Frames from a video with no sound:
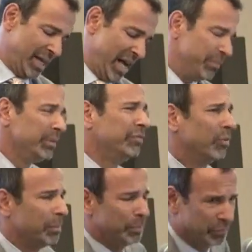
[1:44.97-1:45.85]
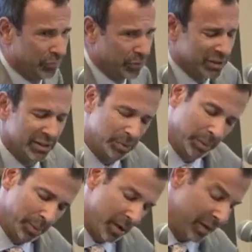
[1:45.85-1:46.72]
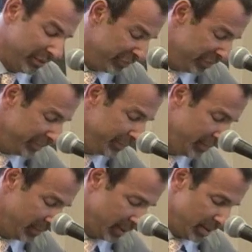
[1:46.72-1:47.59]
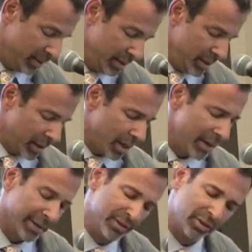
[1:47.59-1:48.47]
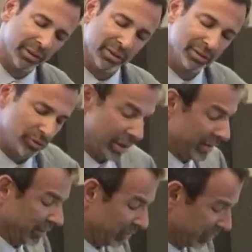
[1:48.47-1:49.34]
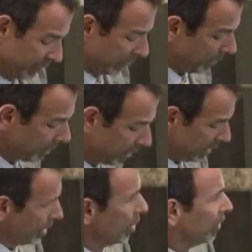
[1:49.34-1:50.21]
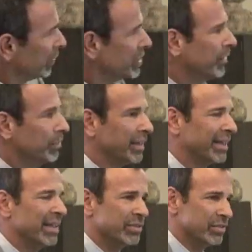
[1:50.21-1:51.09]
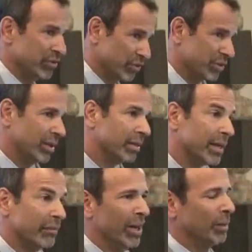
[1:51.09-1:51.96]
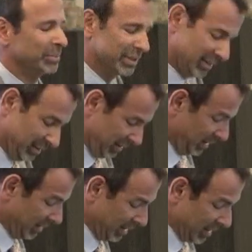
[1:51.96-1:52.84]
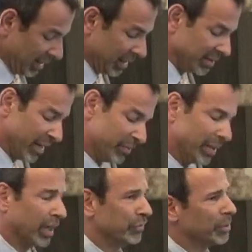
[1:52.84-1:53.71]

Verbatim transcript: I have been fortunate to be part of cutting-edge clinical trials for several medications that have helped save my life